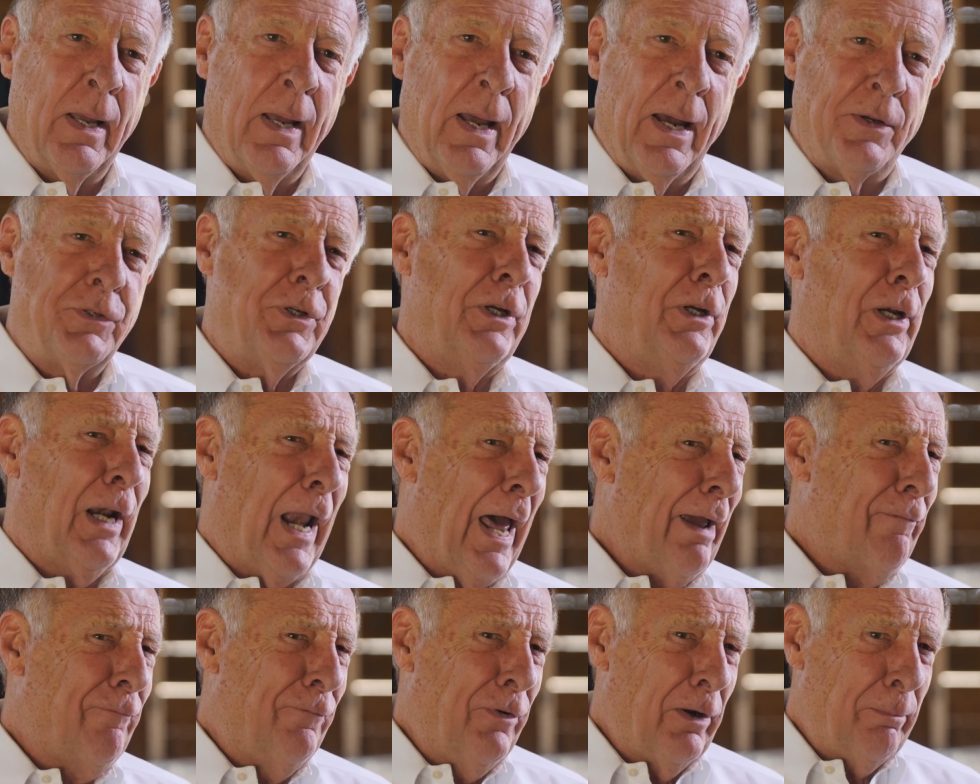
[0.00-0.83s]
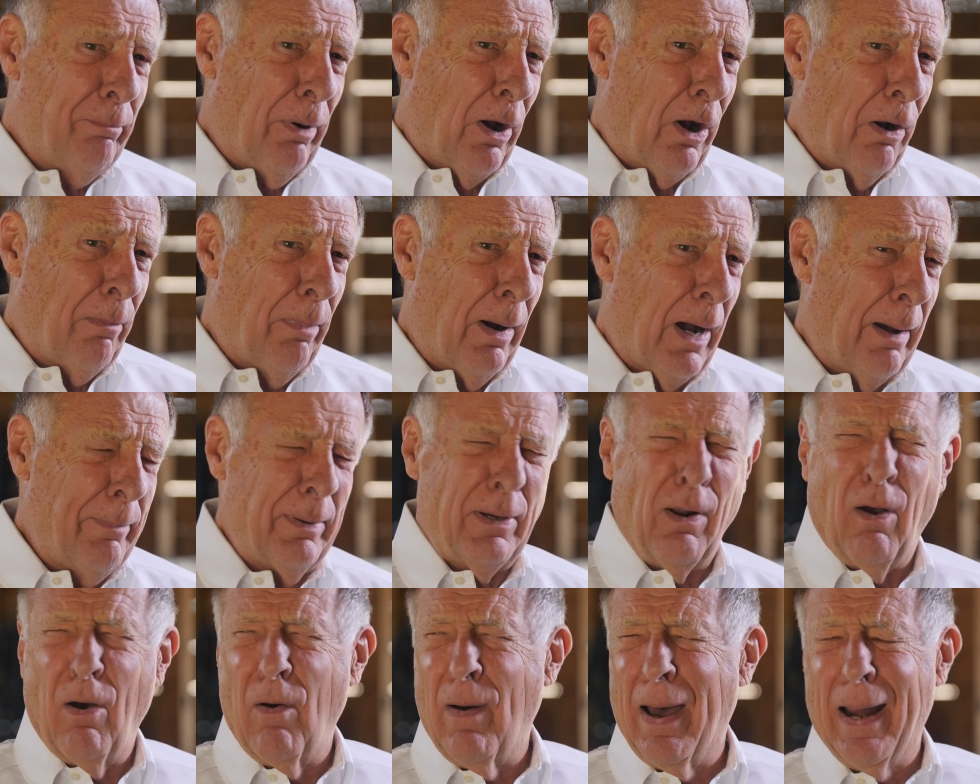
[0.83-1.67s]
I said, you like football, Bobby?
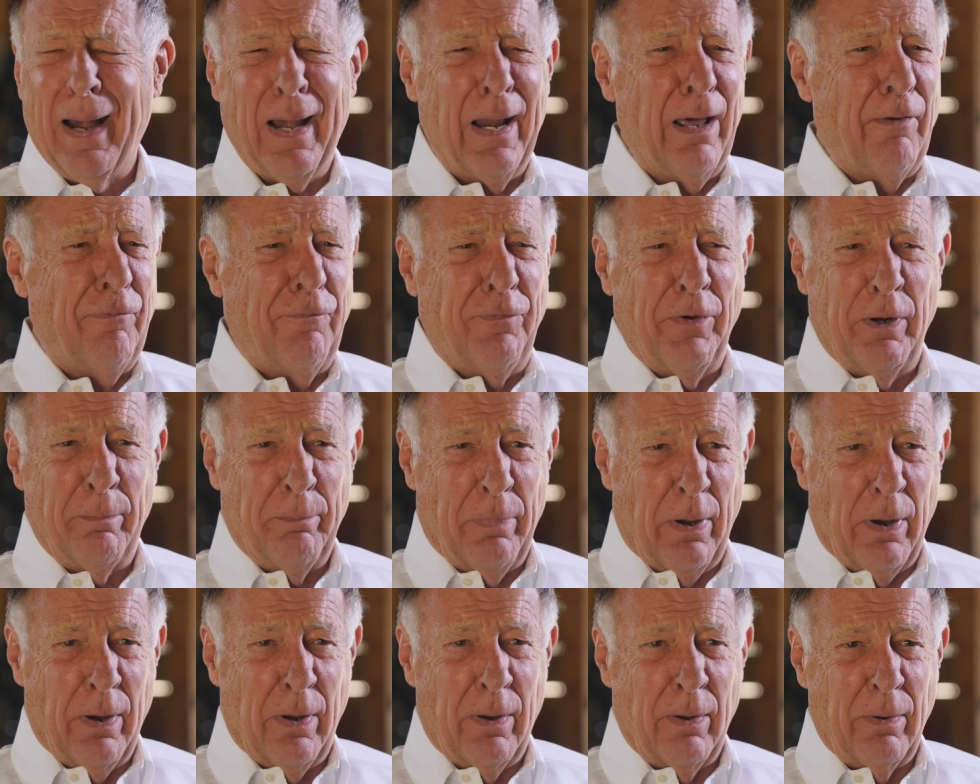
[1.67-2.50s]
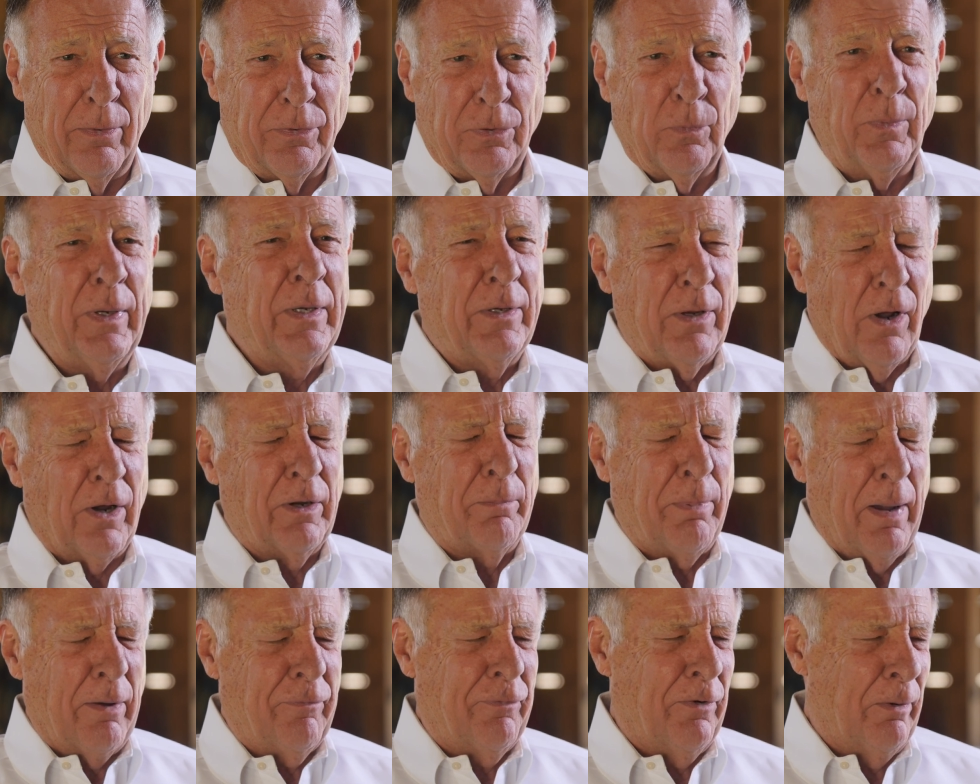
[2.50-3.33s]
Oh, I love football. So we talked
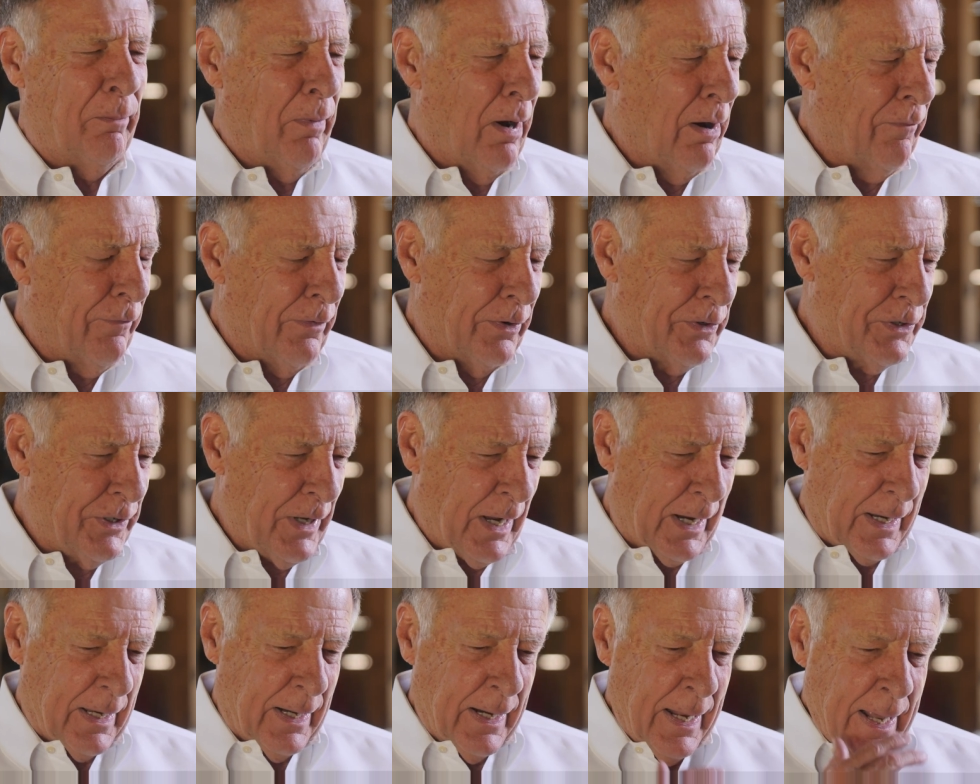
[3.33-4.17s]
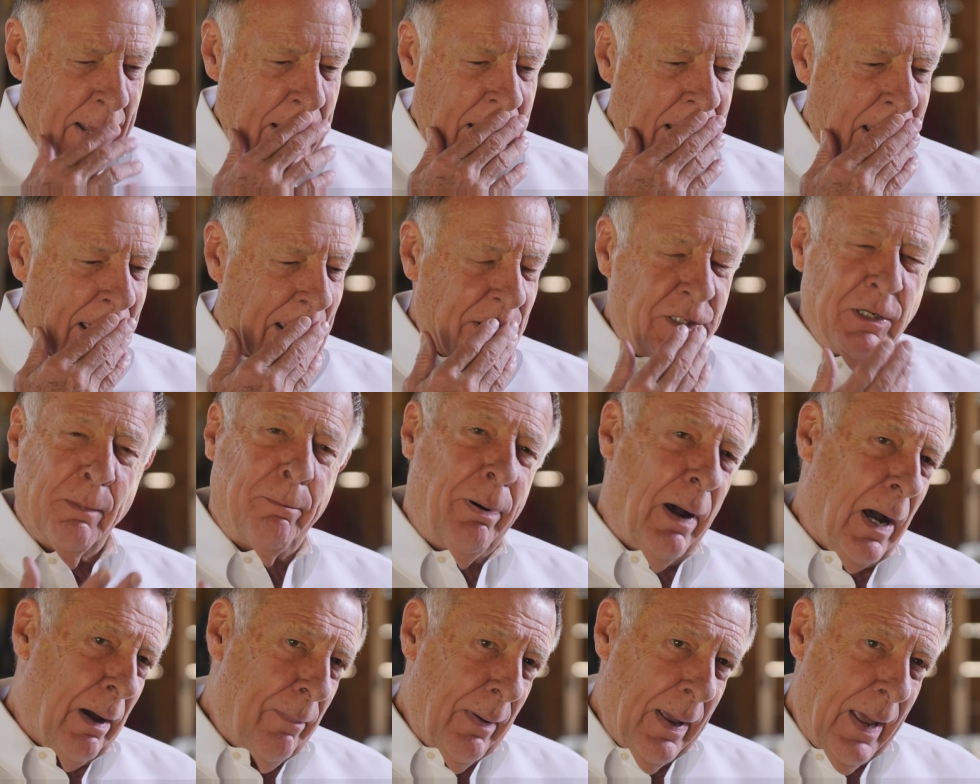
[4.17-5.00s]
about football for a second. I said,
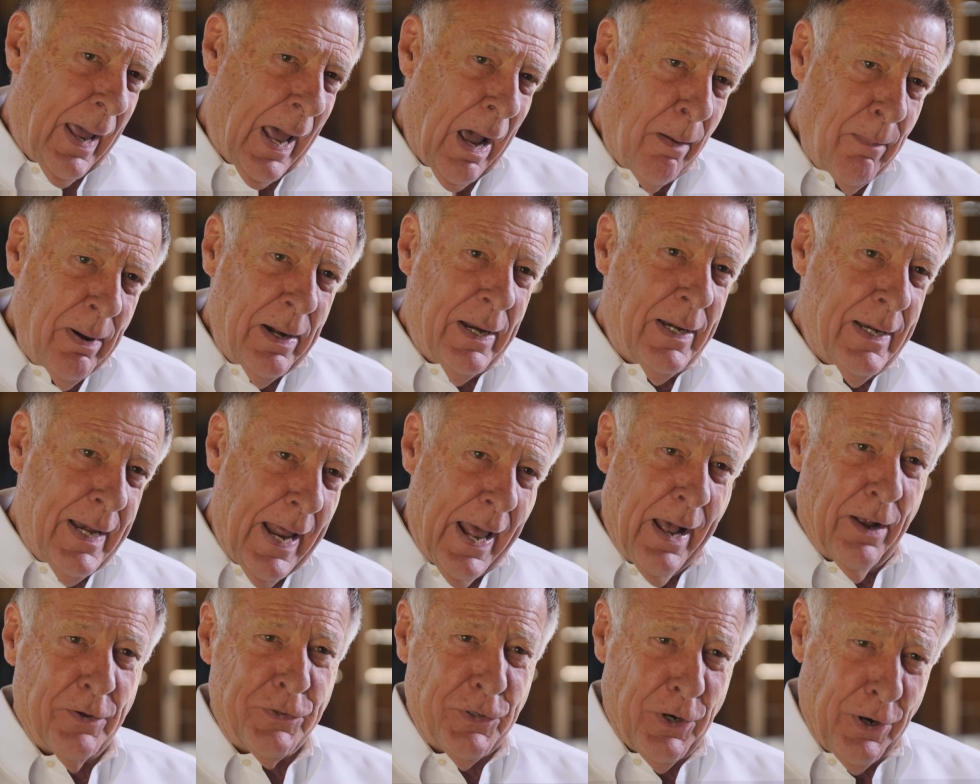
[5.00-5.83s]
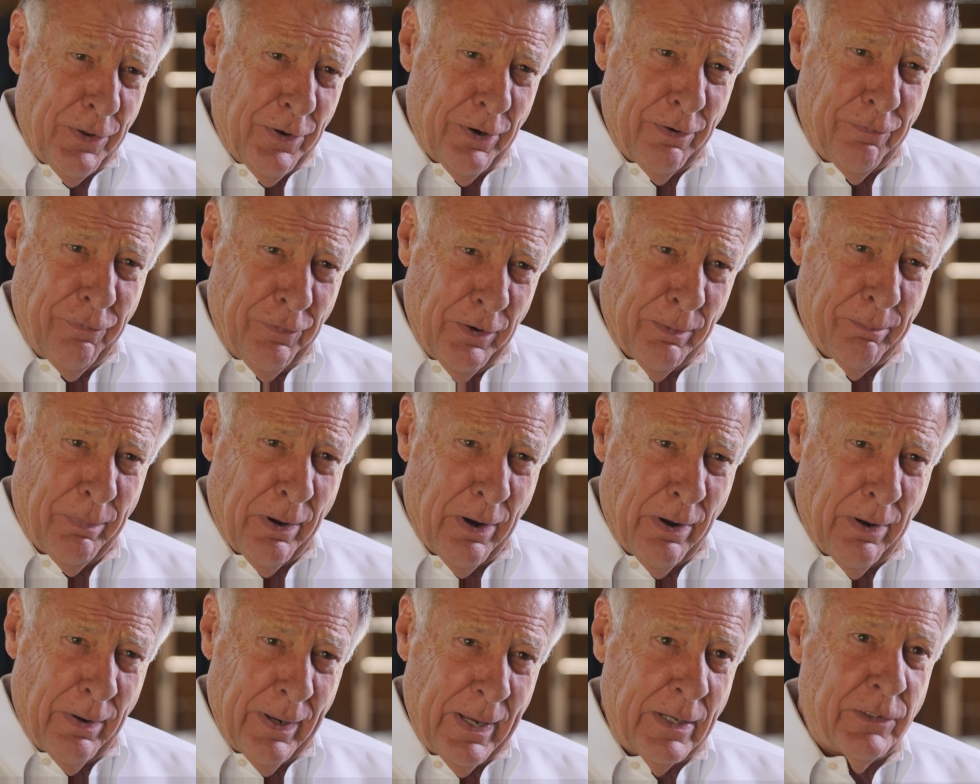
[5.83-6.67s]
Bob, how many downs are there in
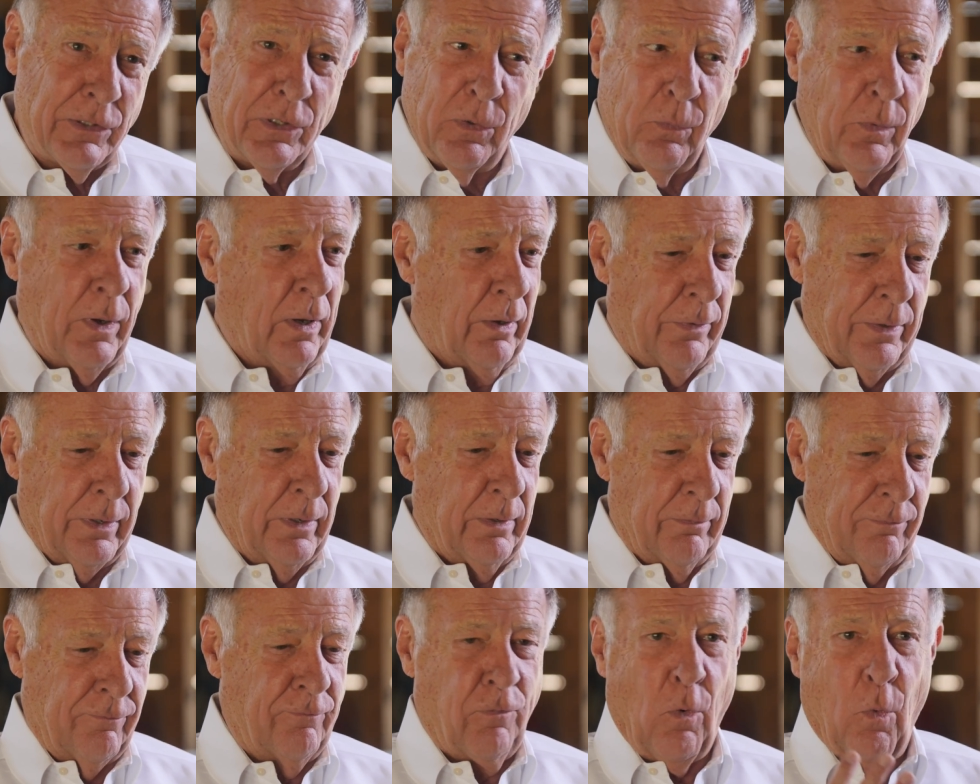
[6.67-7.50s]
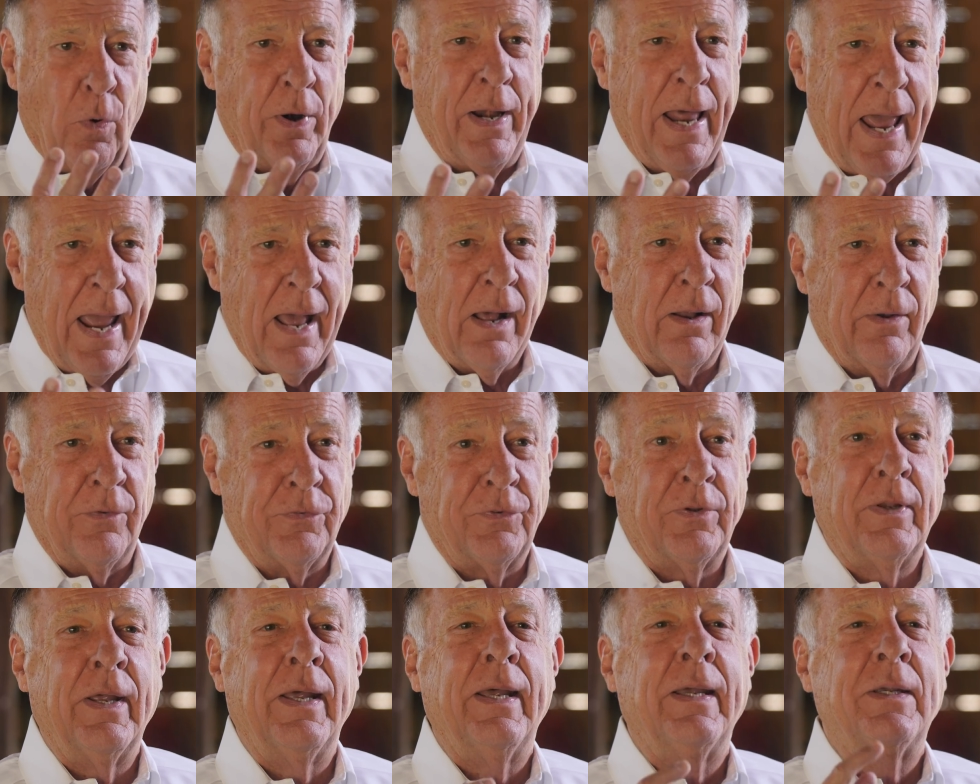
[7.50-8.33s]
football? He said, well, there are four
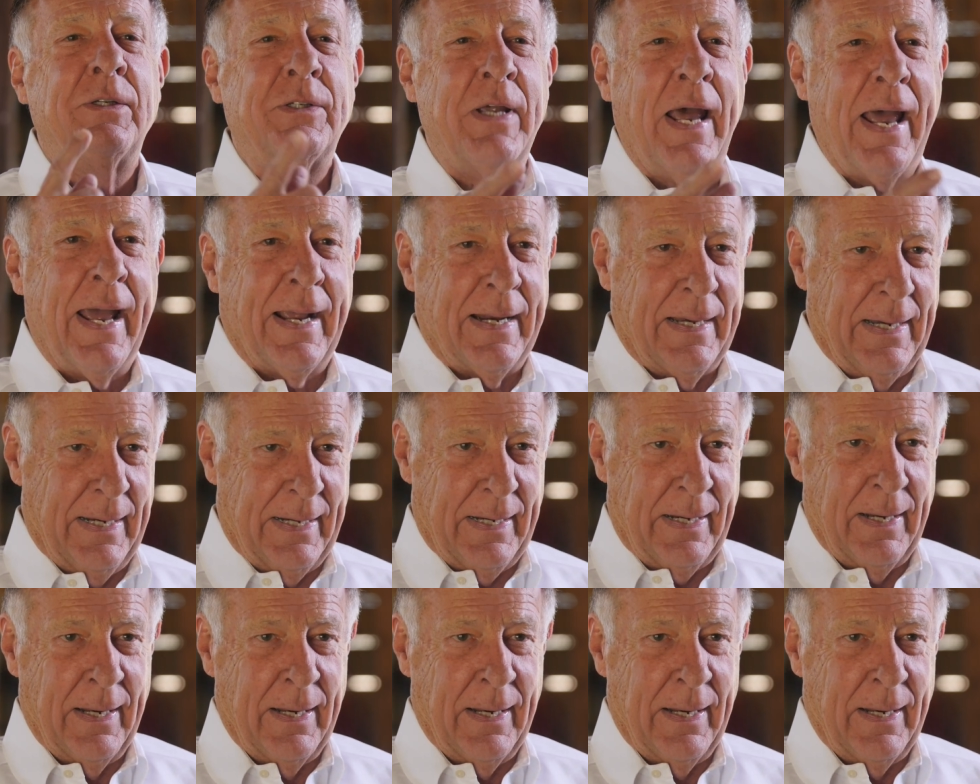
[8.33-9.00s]
downs. Exactly.